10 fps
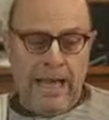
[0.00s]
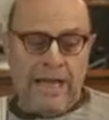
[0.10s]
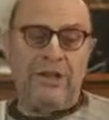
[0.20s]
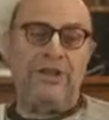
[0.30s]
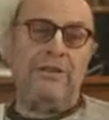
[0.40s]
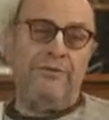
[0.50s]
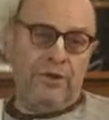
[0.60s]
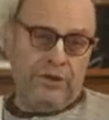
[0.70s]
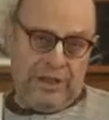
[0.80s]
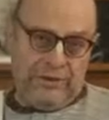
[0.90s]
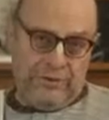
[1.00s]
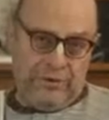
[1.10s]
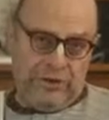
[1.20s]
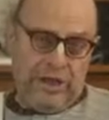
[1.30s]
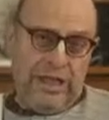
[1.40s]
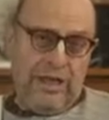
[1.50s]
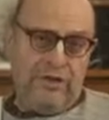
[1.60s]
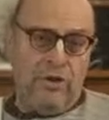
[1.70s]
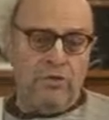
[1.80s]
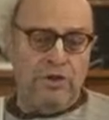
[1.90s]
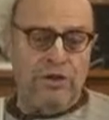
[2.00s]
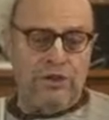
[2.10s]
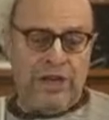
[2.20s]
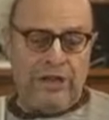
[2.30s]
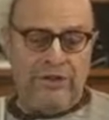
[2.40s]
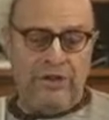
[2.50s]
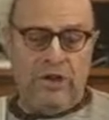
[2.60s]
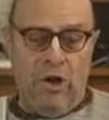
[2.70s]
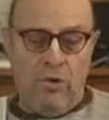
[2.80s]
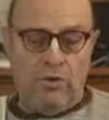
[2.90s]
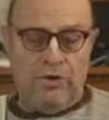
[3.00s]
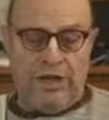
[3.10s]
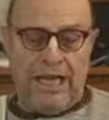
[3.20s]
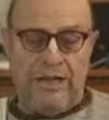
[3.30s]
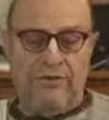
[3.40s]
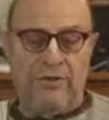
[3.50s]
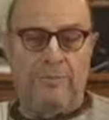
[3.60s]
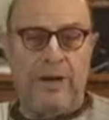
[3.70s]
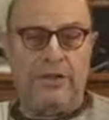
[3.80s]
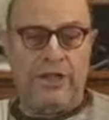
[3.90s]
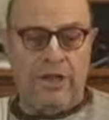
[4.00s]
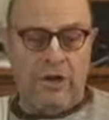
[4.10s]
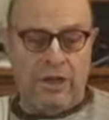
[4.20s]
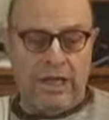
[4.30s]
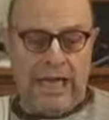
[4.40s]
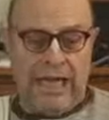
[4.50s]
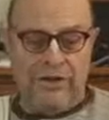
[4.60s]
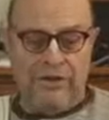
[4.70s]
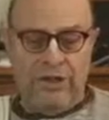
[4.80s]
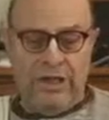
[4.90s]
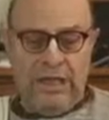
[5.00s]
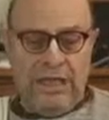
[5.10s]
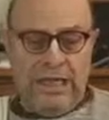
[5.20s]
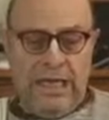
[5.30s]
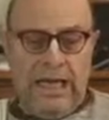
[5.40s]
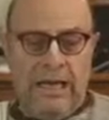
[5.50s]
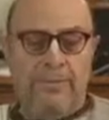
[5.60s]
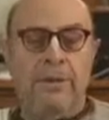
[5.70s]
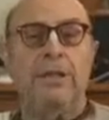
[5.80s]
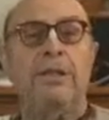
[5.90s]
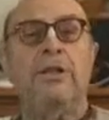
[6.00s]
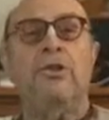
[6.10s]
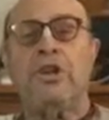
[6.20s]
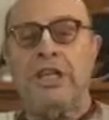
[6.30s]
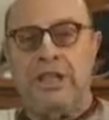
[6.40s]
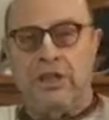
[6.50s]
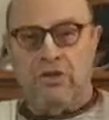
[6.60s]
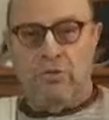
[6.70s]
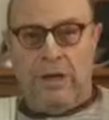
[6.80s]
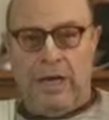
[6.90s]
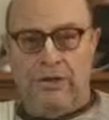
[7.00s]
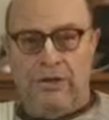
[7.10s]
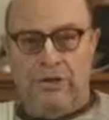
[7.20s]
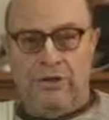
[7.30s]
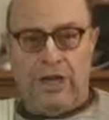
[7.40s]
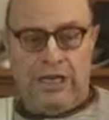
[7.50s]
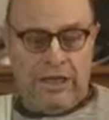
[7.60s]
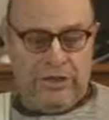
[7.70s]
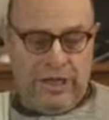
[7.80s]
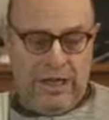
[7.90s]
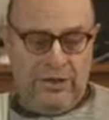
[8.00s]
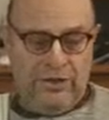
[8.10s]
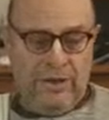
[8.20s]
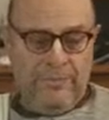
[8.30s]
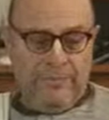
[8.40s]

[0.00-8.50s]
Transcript: As I said, first things first. So Krishna sets the gold standard for the bhakti yogi as not eating too much. And he says,